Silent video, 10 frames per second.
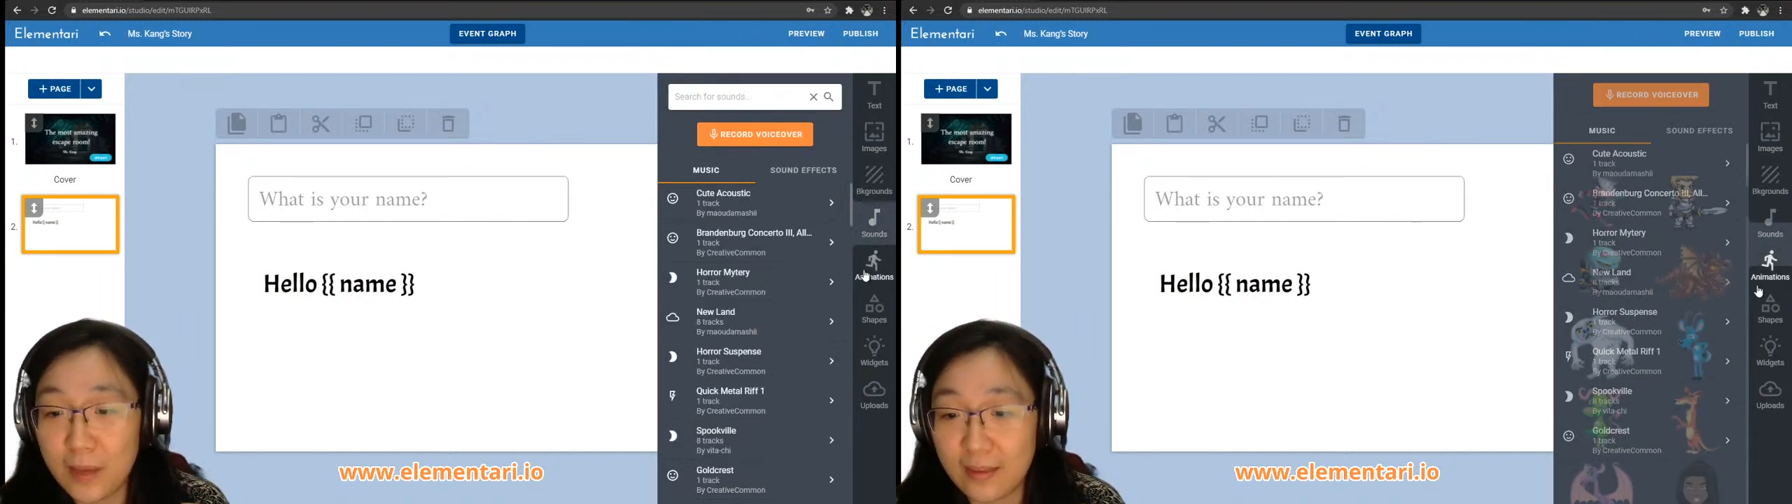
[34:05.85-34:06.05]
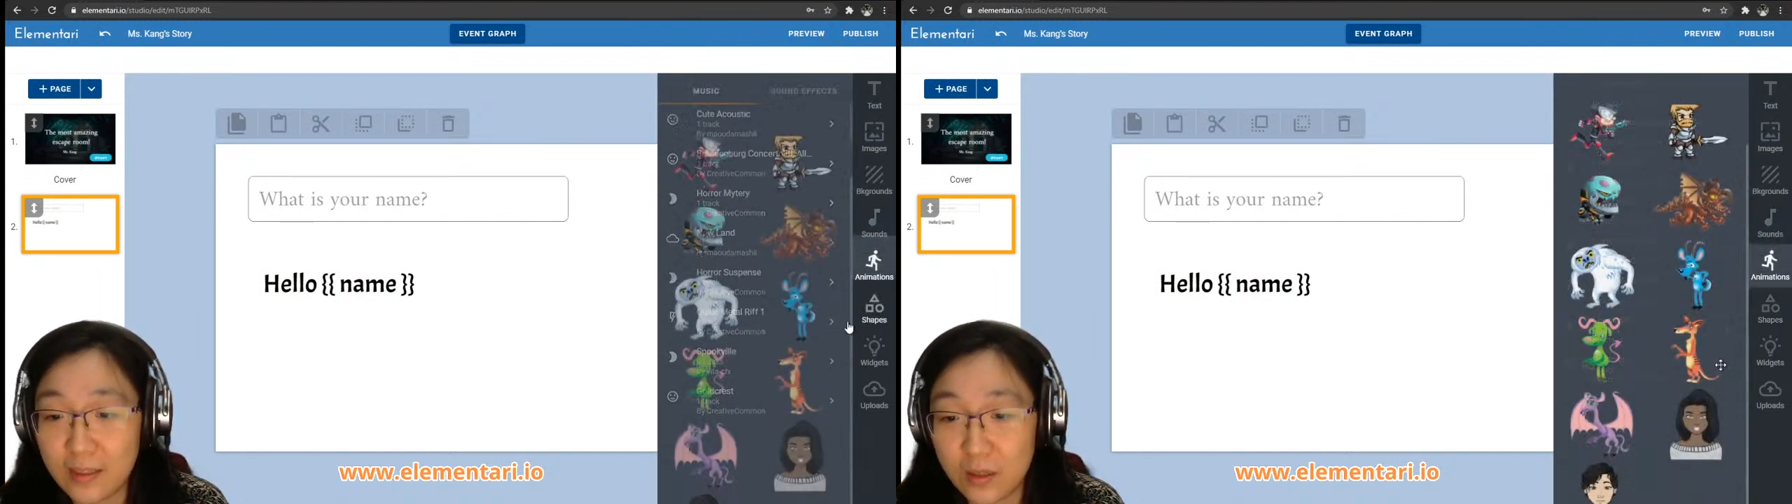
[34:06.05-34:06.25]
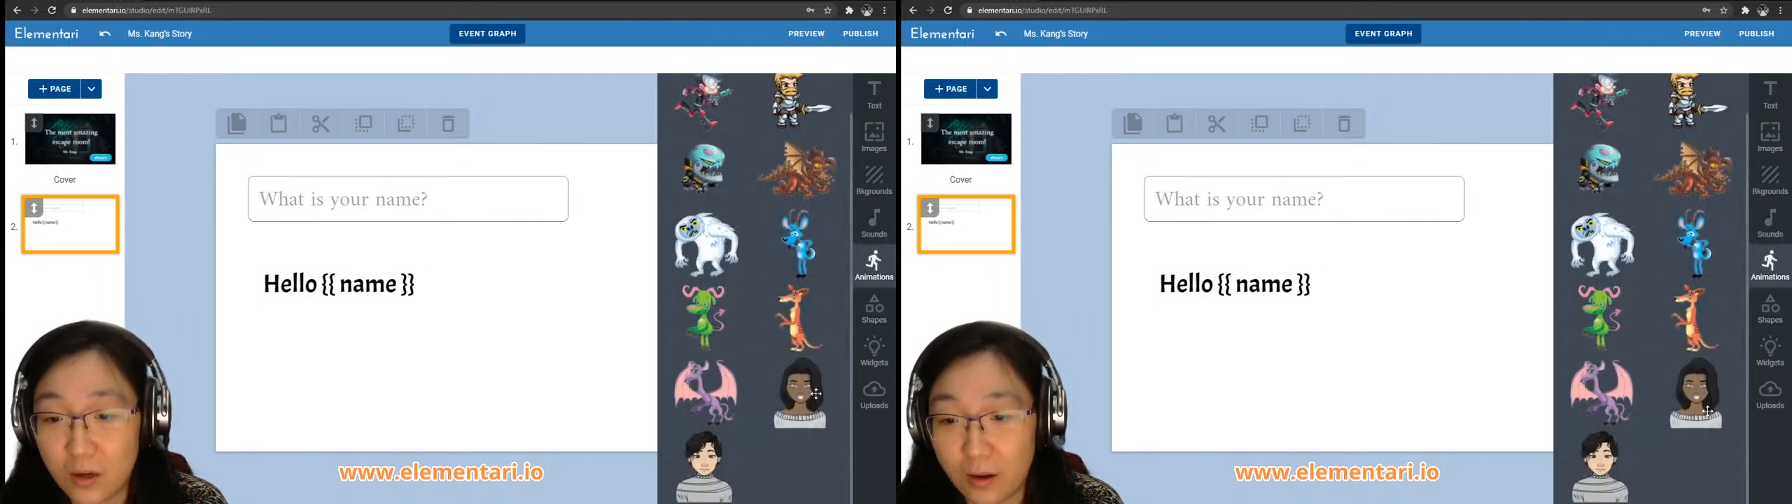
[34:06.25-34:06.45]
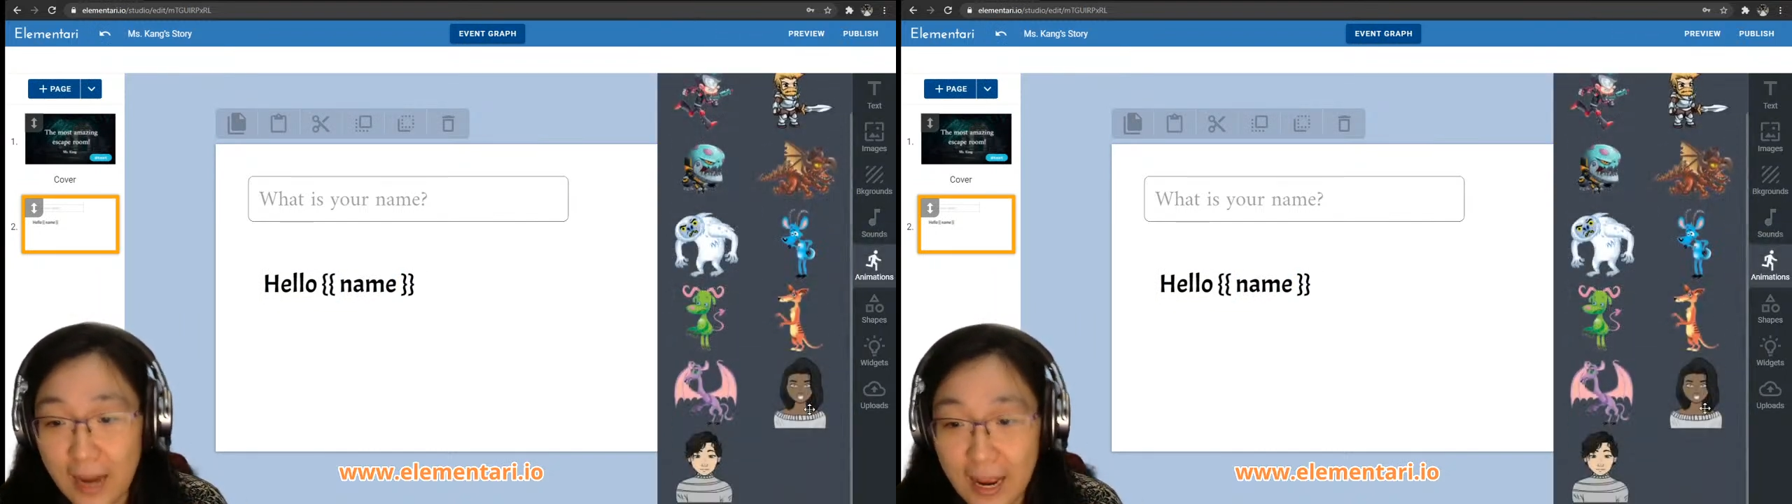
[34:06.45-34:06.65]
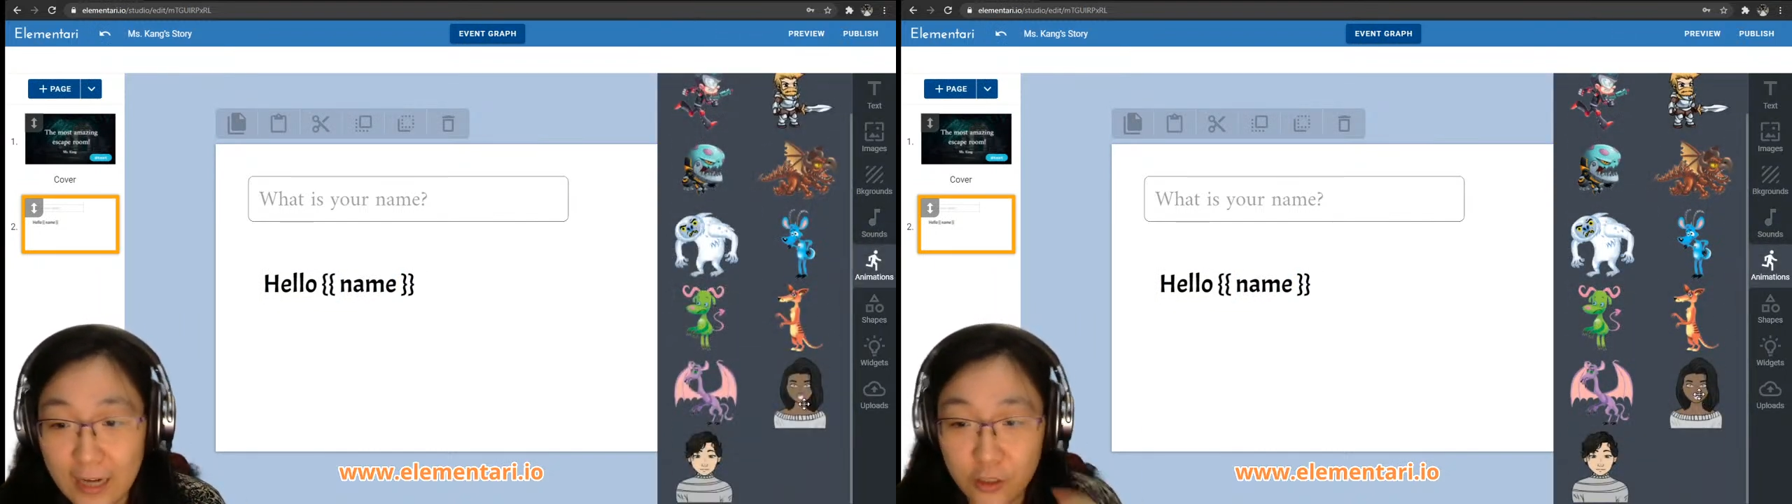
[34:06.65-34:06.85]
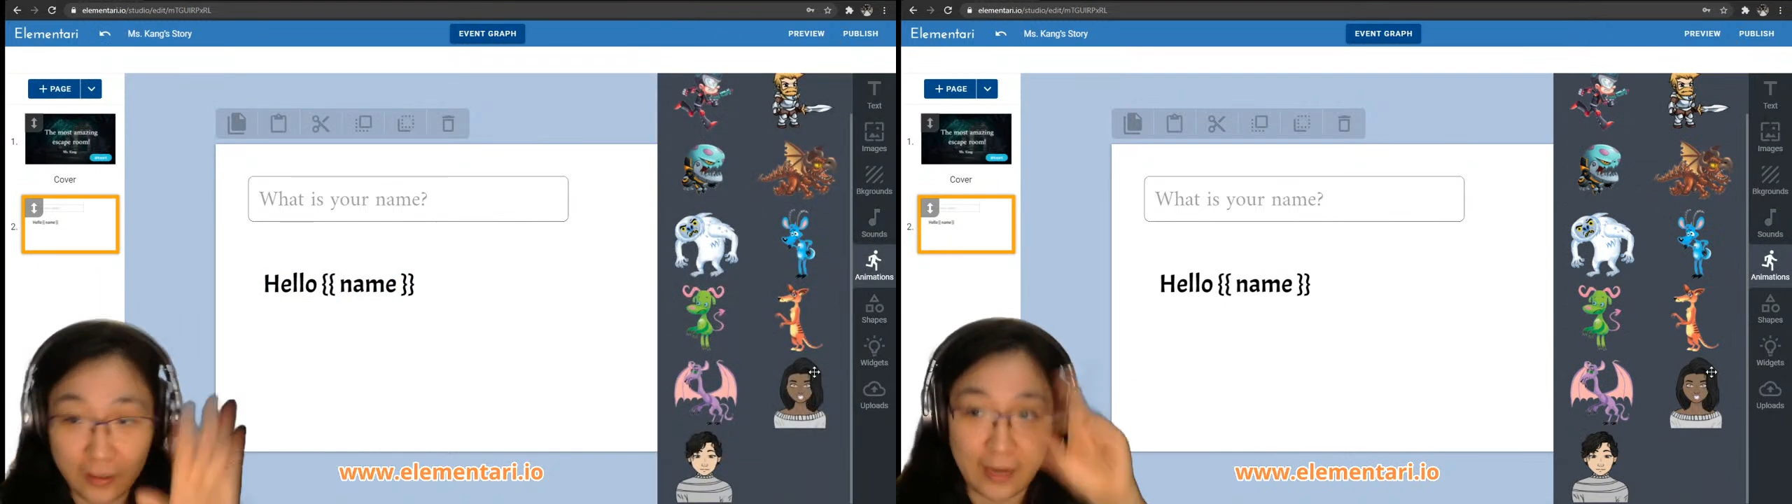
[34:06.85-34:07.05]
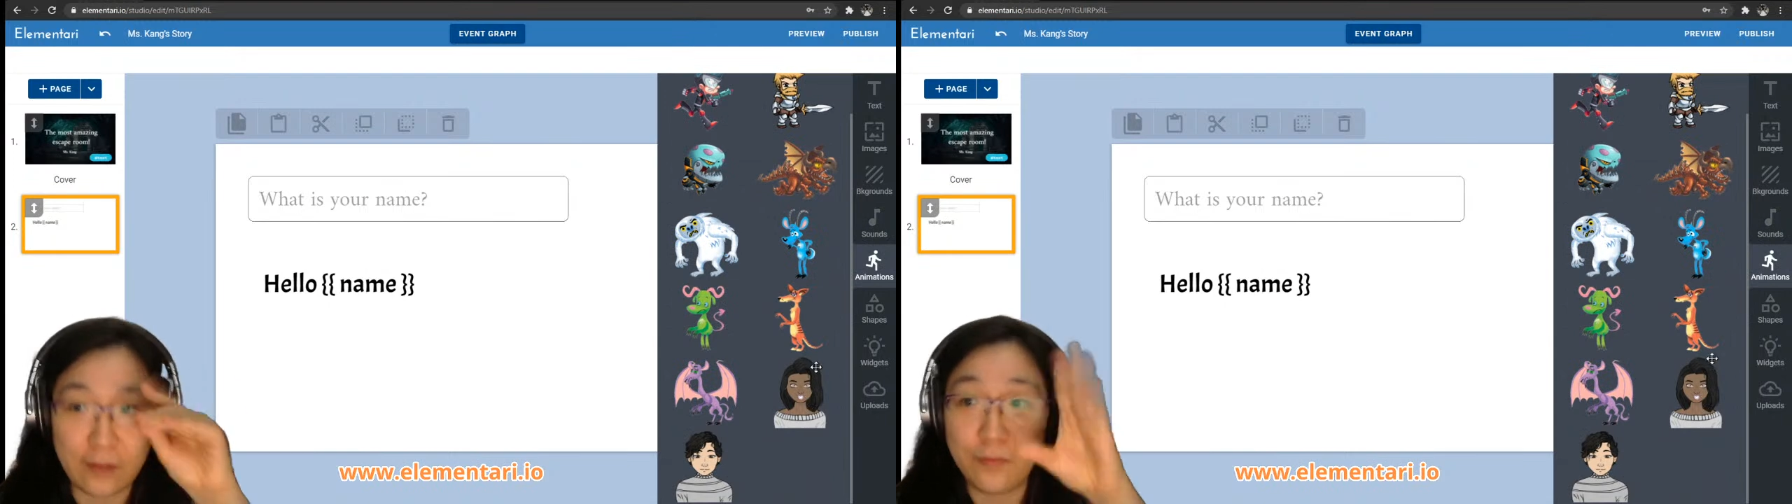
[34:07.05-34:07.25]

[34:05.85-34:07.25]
this girl actually like